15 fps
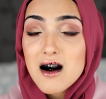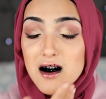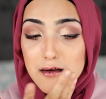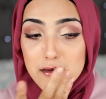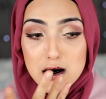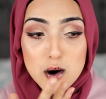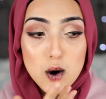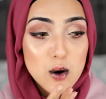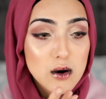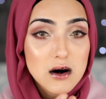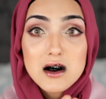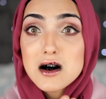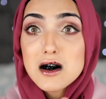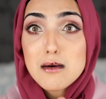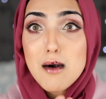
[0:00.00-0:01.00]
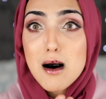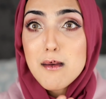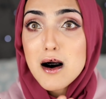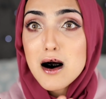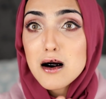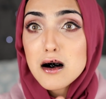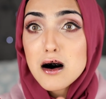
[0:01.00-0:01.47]
Can't even talk with this in my
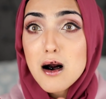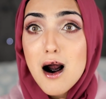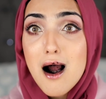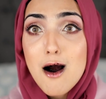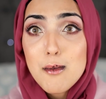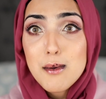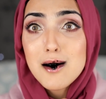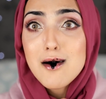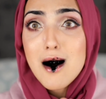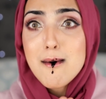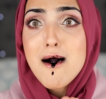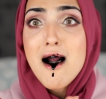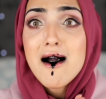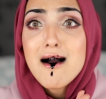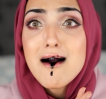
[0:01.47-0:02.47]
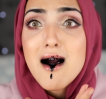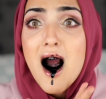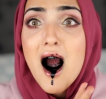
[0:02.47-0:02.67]
mouth. I'll be right back.